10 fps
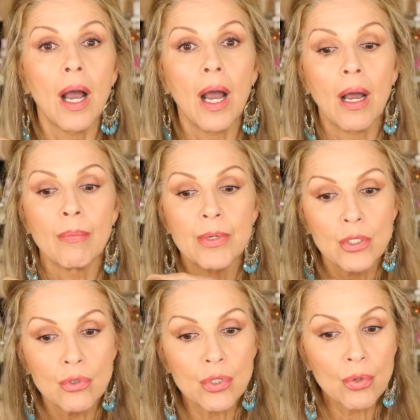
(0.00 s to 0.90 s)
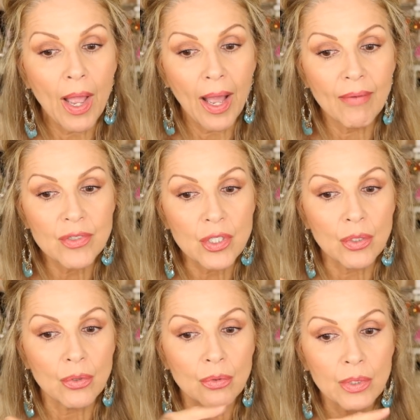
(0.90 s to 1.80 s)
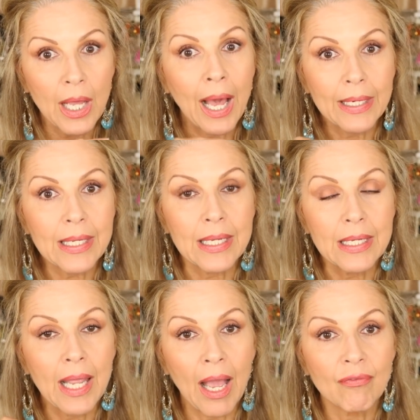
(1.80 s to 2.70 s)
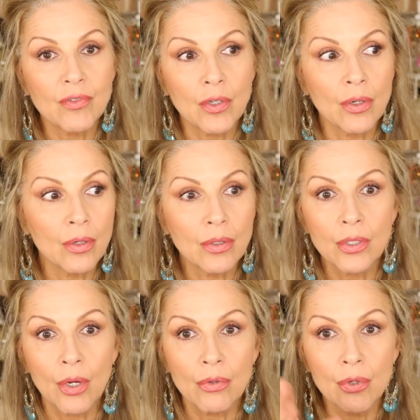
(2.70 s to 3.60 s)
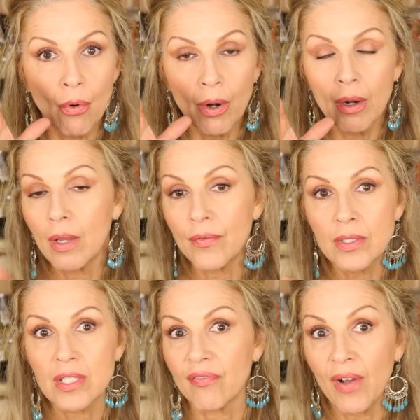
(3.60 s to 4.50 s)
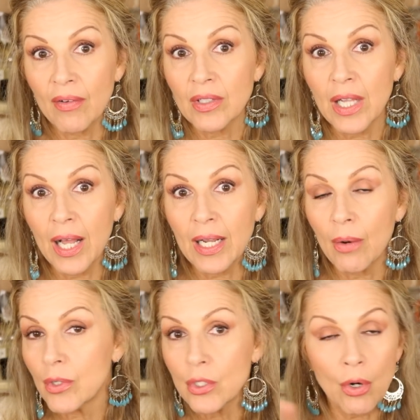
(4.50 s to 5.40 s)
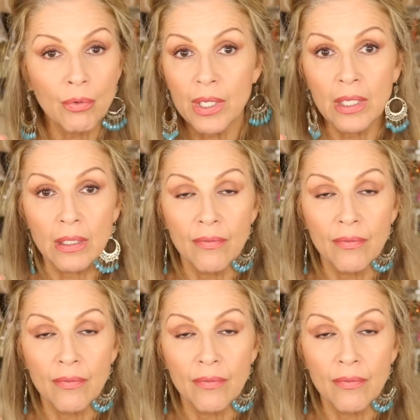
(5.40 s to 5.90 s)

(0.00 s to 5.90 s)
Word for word: But you do have to not eat after, you know, if it's the 5 o'clock hour, you don't eat.